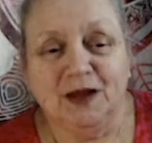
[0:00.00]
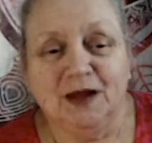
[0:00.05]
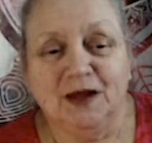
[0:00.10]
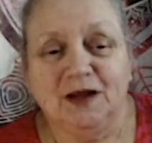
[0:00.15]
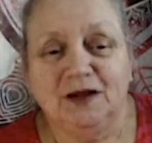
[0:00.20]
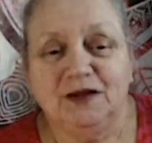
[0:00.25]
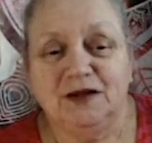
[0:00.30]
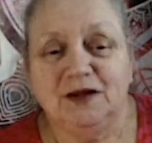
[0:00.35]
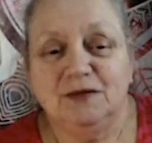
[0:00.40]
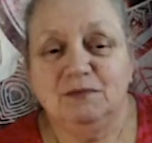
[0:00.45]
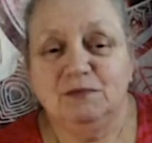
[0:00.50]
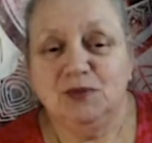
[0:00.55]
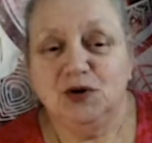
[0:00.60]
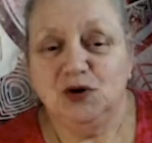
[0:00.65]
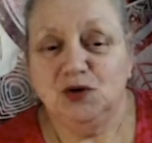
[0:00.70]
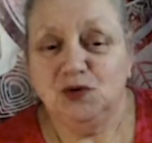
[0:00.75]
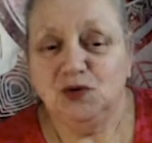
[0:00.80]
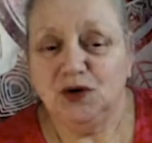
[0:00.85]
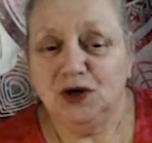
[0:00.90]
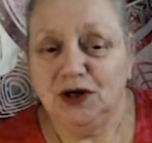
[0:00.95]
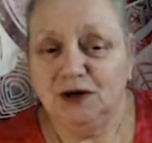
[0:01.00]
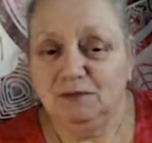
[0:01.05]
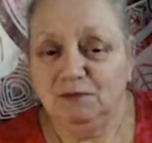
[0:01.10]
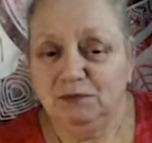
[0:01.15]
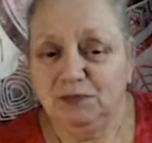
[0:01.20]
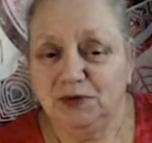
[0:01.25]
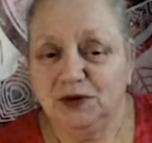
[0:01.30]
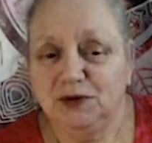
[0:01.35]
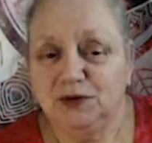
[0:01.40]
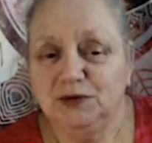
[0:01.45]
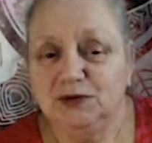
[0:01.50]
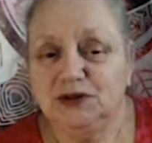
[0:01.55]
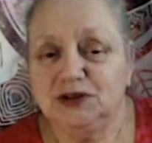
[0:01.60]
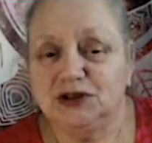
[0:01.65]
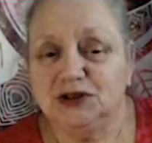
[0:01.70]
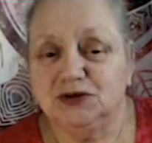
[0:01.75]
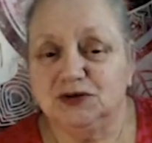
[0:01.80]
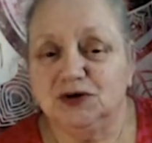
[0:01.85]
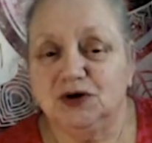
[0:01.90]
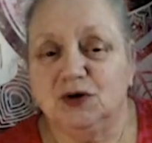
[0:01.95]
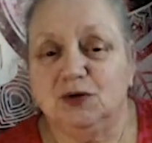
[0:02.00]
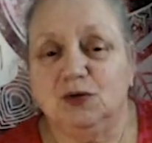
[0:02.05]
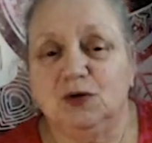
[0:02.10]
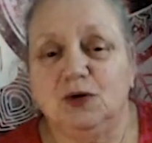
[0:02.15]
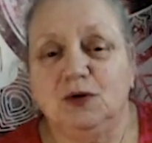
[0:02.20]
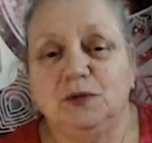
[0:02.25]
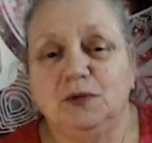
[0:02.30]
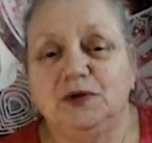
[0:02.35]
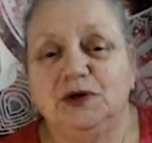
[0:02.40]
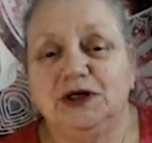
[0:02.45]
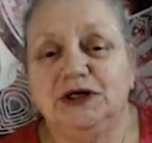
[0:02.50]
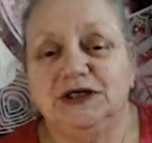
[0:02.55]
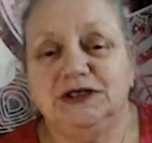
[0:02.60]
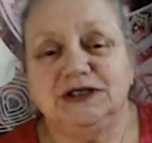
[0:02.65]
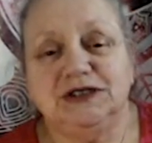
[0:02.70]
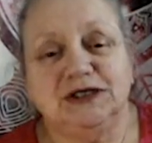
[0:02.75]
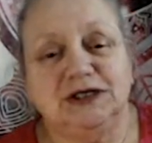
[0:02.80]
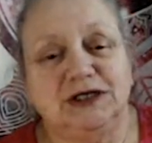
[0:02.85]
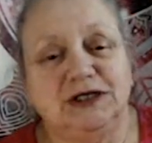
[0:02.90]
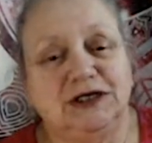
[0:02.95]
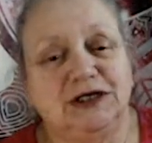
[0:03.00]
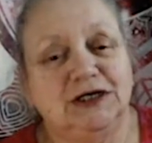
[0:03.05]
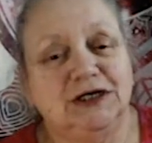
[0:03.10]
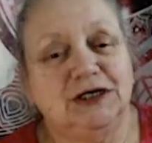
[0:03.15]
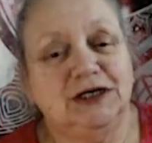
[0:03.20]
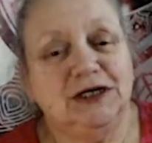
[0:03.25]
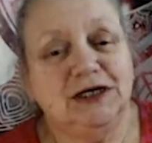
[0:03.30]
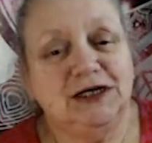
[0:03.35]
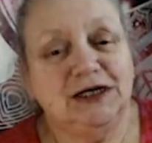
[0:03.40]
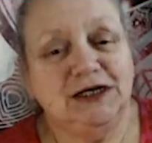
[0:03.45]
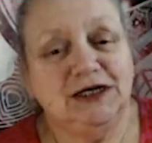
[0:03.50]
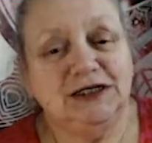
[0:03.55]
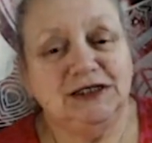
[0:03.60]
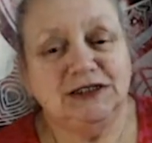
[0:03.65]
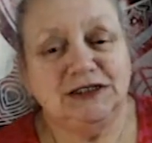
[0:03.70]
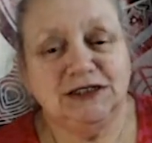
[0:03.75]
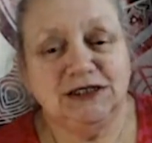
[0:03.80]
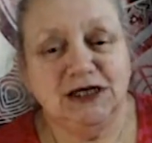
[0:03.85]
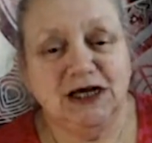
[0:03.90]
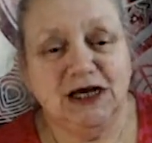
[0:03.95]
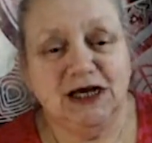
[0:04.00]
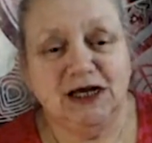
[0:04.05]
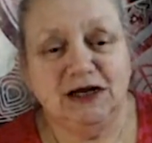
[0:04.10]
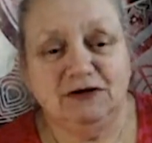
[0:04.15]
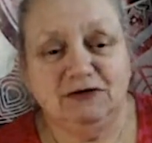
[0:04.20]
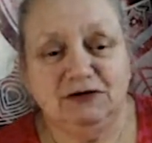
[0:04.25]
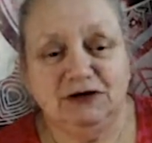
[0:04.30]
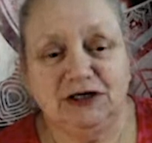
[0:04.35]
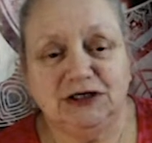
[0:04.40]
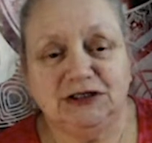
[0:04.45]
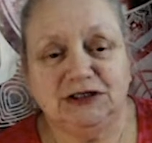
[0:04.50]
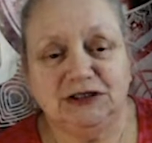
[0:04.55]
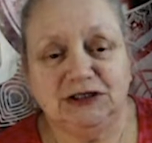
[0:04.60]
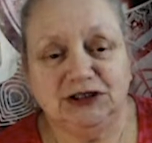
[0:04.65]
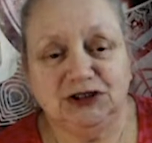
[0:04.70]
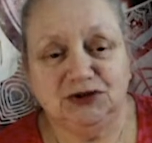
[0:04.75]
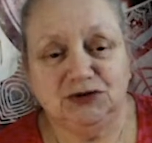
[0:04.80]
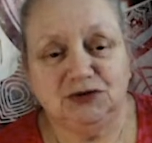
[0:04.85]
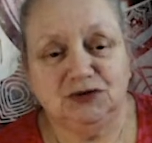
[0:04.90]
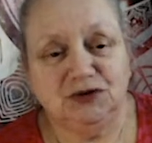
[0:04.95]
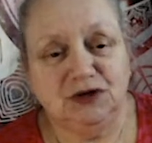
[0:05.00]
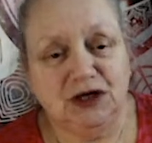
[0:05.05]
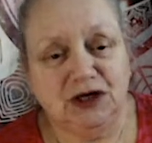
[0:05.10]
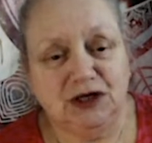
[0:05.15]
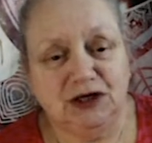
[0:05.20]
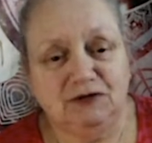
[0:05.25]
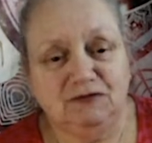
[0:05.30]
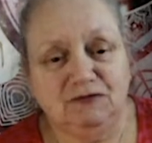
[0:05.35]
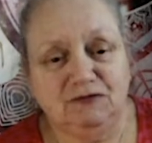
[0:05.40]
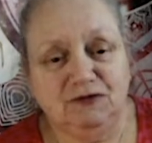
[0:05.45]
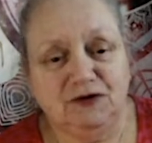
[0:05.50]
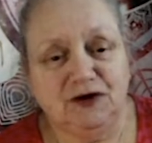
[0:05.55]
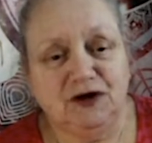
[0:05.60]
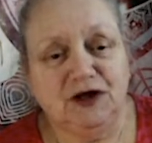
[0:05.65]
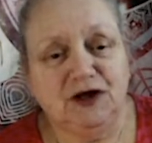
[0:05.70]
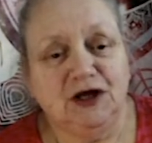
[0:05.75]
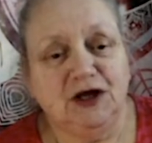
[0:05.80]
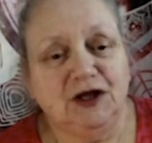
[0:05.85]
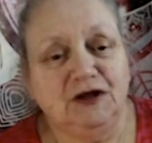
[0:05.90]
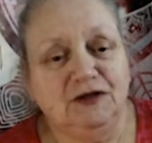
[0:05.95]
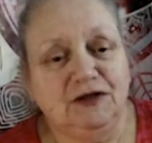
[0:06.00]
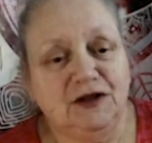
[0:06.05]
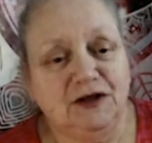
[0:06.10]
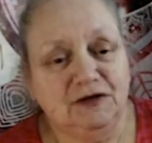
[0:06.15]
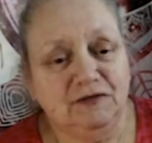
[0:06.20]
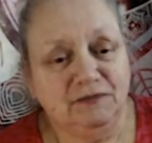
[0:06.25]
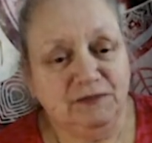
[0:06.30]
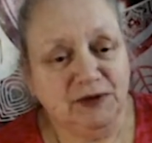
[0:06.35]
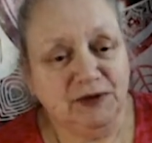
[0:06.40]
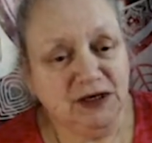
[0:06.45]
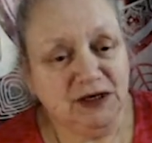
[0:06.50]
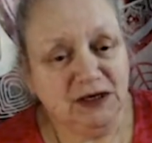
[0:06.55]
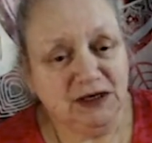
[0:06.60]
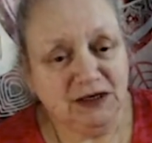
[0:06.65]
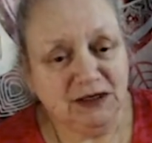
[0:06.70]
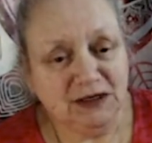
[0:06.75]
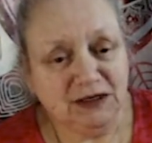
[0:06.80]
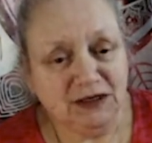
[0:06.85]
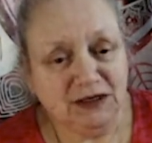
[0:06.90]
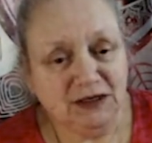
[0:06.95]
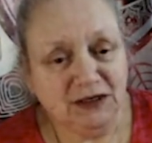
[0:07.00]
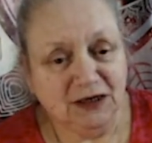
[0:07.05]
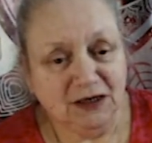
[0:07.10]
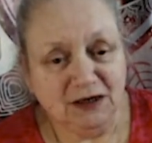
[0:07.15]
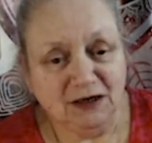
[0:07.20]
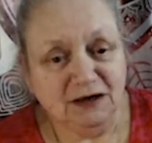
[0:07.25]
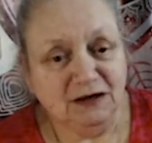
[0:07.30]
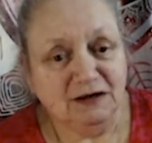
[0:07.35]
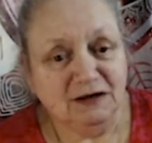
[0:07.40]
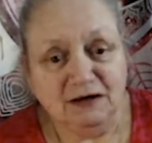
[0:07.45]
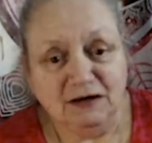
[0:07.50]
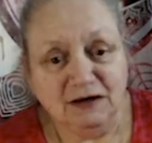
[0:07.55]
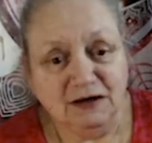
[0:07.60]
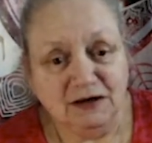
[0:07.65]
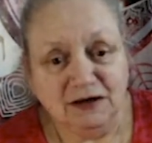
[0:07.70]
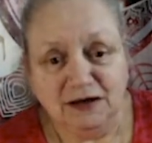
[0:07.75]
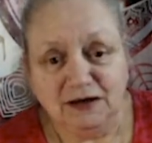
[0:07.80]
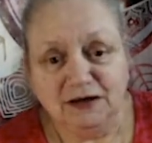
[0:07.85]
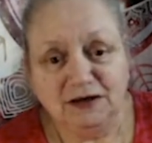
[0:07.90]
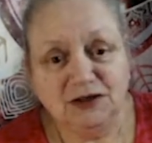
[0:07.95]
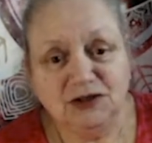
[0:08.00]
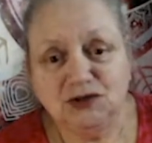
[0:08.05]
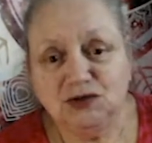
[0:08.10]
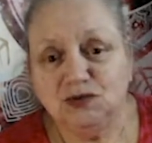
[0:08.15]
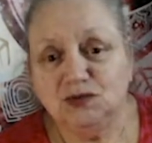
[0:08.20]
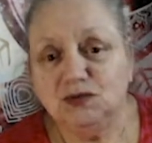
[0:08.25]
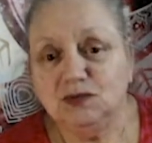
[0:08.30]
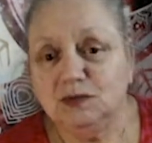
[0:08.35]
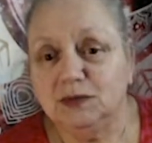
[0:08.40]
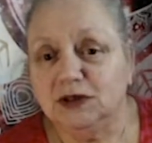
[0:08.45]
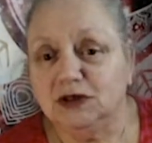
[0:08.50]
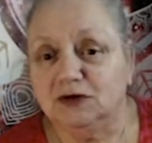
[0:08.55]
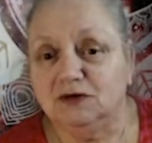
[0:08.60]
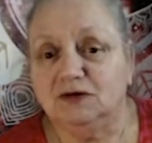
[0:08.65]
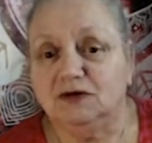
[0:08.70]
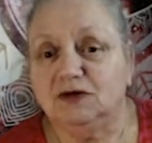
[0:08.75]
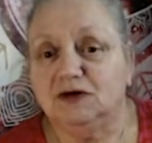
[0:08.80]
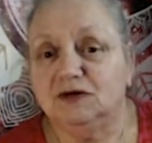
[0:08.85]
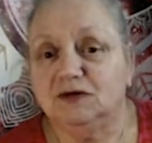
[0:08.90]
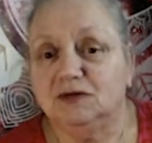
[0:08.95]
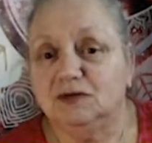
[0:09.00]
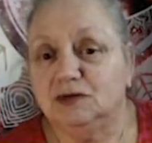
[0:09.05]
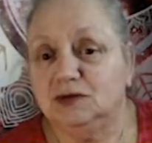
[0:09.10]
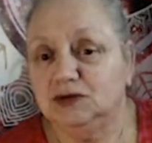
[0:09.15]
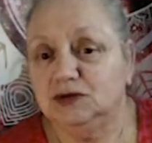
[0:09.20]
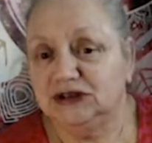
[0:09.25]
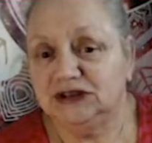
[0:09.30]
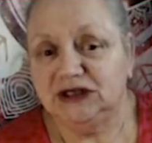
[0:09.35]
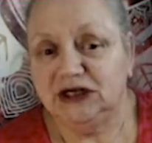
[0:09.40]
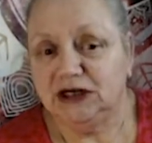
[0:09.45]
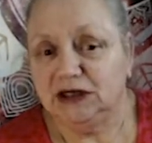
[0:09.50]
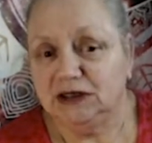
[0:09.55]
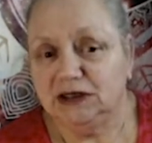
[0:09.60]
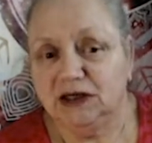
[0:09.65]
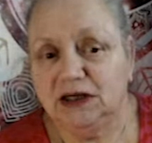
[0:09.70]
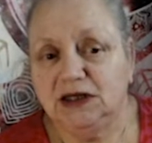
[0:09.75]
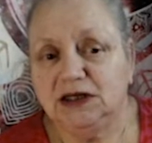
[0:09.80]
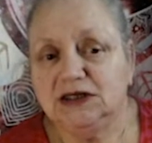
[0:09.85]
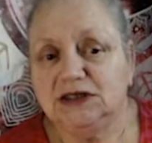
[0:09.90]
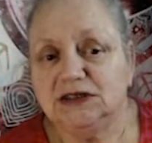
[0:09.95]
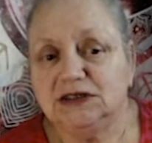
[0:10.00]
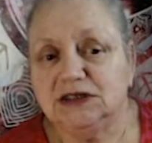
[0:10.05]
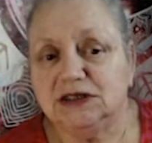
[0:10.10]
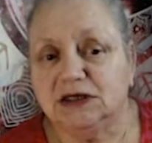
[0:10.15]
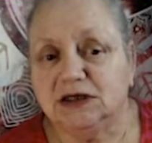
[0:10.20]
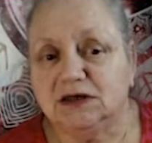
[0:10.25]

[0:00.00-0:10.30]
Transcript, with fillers: The moon and Pluto cooperating can lead to areas in your life that have been laying dormant or stagnating,